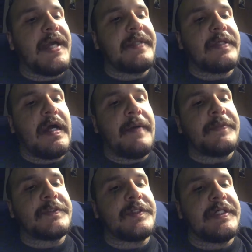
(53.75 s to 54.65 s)
that the
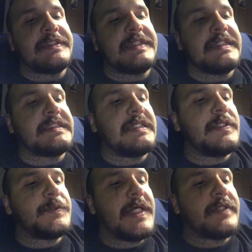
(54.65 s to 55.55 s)
officer
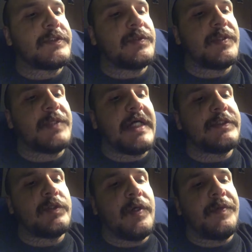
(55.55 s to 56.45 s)
intentionally failed to
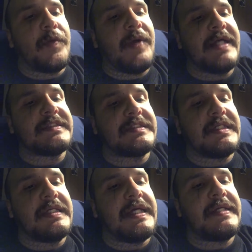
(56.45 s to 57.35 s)
advise you of your rights to
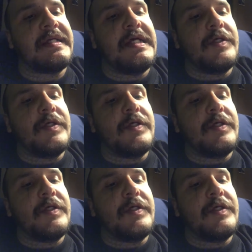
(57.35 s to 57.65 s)
get